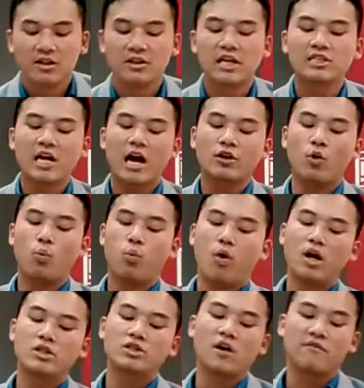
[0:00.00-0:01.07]
these are the
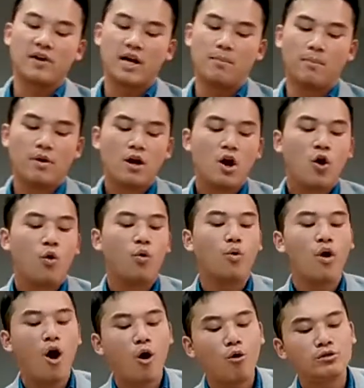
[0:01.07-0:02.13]
words of him who
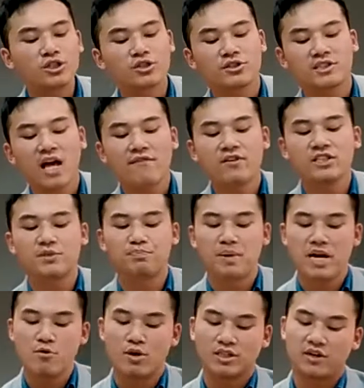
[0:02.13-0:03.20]
holds the seven
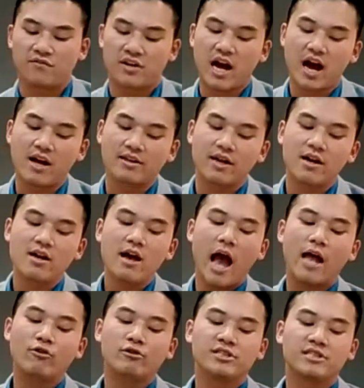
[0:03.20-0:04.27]
spirits of God
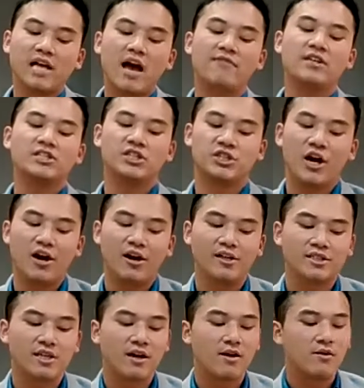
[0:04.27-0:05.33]
and the seven
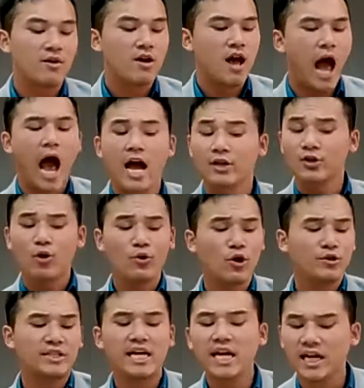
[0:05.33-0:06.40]
stars. I know
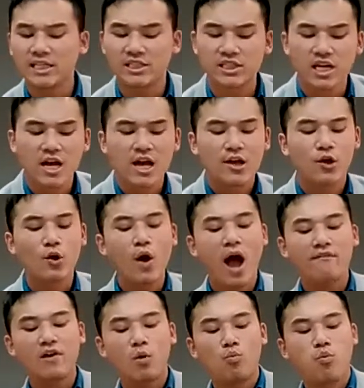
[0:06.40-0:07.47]
your deeds. You
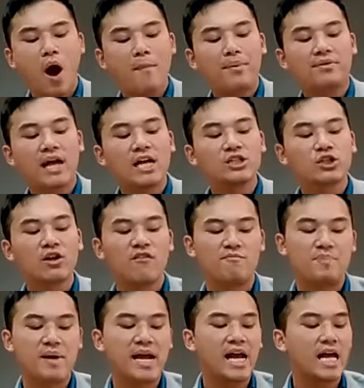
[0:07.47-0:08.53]
have a reputation of
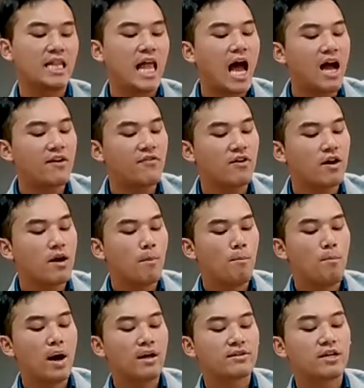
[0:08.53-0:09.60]
being alive,
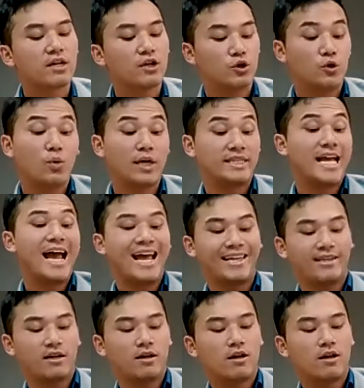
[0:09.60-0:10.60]
but you are dead.